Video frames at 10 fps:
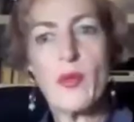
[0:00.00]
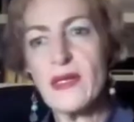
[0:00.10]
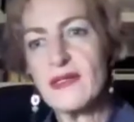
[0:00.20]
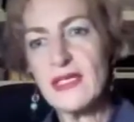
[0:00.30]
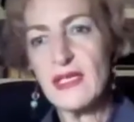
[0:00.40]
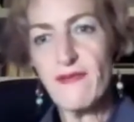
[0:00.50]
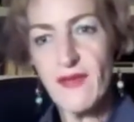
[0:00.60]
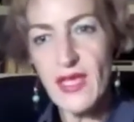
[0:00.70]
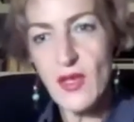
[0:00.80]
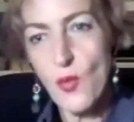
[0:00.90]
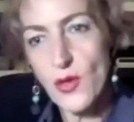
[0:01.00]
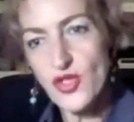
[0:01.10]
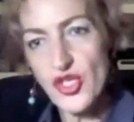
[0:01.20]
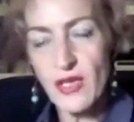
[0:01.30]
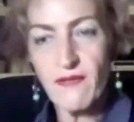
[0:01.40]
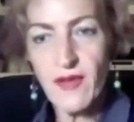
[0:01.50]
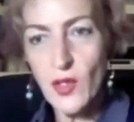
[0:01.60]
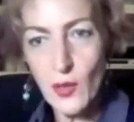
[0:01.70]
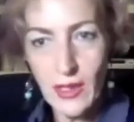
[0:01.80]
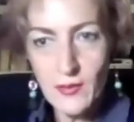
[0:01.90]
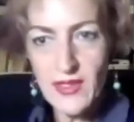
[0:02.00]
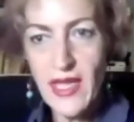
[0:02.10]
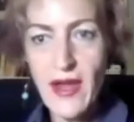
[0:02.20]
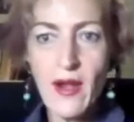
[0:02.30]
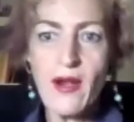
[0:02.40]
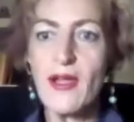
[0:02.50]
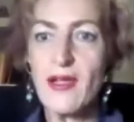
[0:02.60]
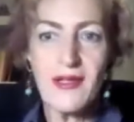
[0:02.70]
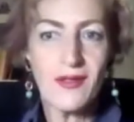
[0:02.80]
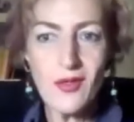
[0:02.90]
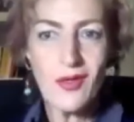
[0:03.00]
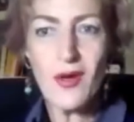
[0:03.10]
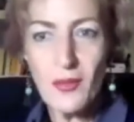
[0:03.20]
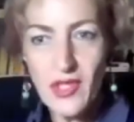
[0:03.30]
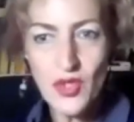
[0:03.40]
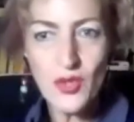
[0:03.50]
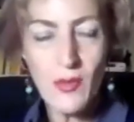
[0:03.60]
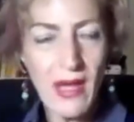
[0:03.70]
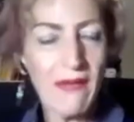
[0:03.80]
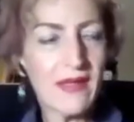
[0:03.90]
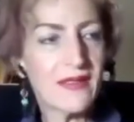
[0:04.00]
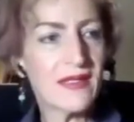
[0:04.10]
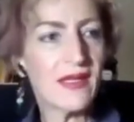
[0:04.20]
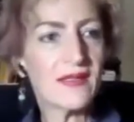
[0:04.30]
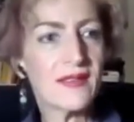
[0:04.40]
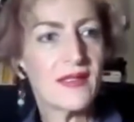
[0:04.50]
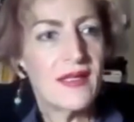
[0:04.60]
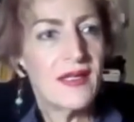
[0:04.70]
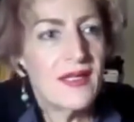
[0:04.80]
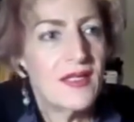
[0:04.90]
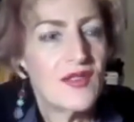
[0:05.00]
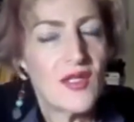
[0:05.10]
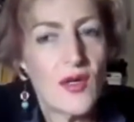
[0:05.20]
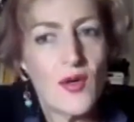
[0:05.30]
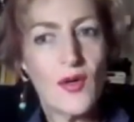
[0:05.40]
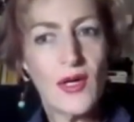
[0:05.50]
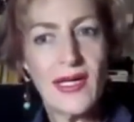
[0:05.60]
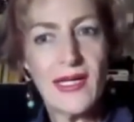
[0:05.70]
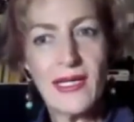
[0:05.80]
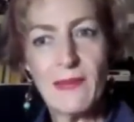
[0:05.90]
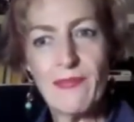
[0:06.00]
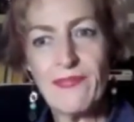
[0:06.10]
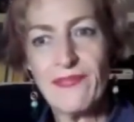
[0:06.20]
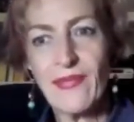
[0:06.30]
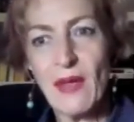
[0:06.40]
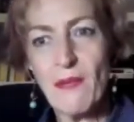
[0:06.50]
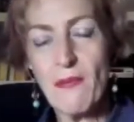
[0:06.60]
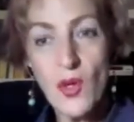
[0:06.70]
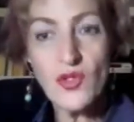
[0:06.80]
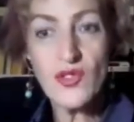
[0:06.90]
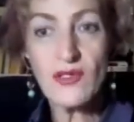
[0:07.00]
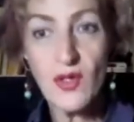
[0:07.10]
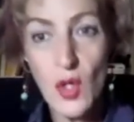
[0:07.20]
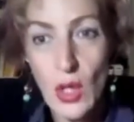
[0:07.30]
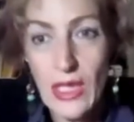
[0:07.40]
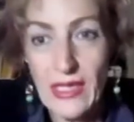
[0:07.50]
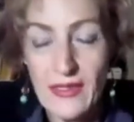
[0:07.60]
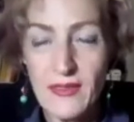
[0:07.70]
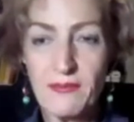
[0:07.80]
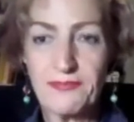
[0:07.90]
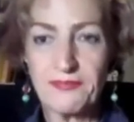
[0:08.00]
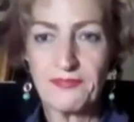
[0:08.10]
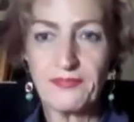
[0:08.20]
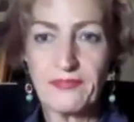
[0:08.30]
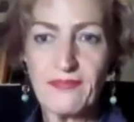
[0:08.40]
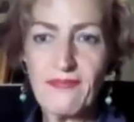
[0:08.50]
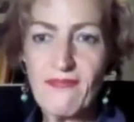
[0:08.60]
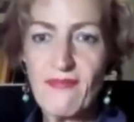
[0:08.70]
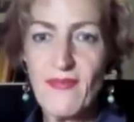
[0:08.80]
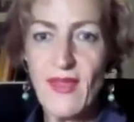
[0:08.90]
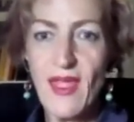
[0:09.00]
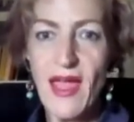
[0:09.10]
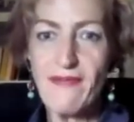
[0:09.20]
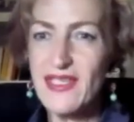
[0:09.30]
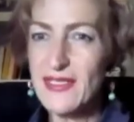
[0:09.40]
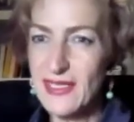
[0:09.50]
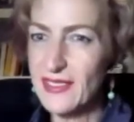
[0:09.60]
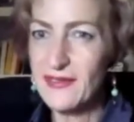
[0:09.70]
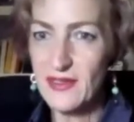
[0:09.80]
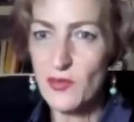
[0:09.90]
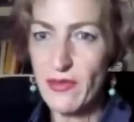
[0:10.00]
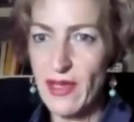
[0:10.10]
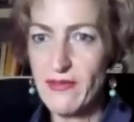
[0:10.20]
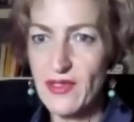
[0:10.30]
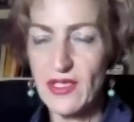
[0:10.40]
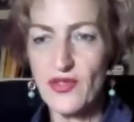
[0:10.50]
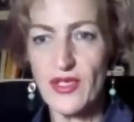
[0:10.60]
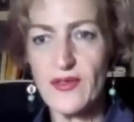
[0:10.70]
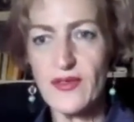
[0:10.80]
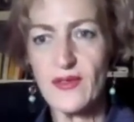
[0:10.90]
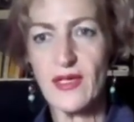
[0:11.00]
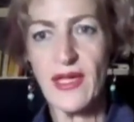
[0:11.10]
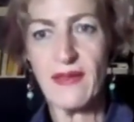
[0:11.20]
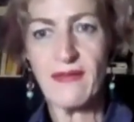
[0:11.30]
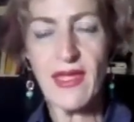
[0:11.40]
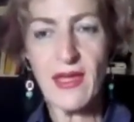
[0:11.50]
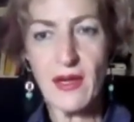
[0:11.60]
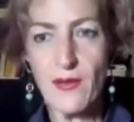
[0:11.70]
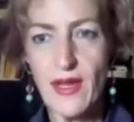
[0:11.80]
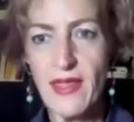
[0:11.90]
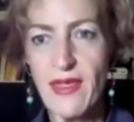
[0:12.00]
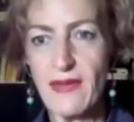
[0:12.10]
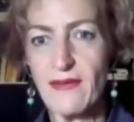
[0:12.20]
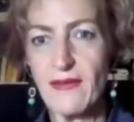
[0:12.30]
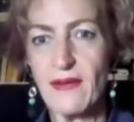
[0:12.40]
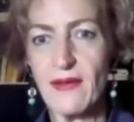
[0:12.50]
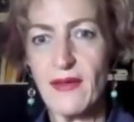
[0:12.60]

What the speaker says: TV watching video clips there. You can't be sure about these things. So most colleagues, I've discussed this with other teachers, and they agree that the